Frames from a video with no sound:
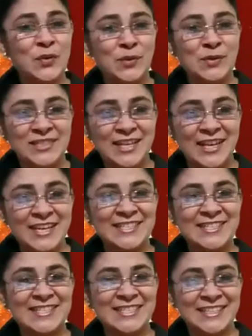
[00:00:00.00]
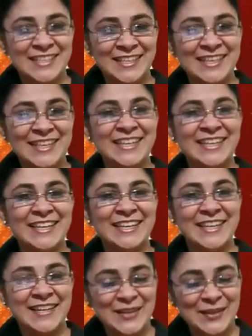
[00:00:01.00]
You are, own right.
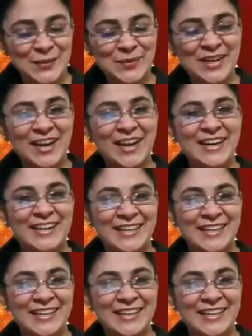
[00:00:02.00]
You are.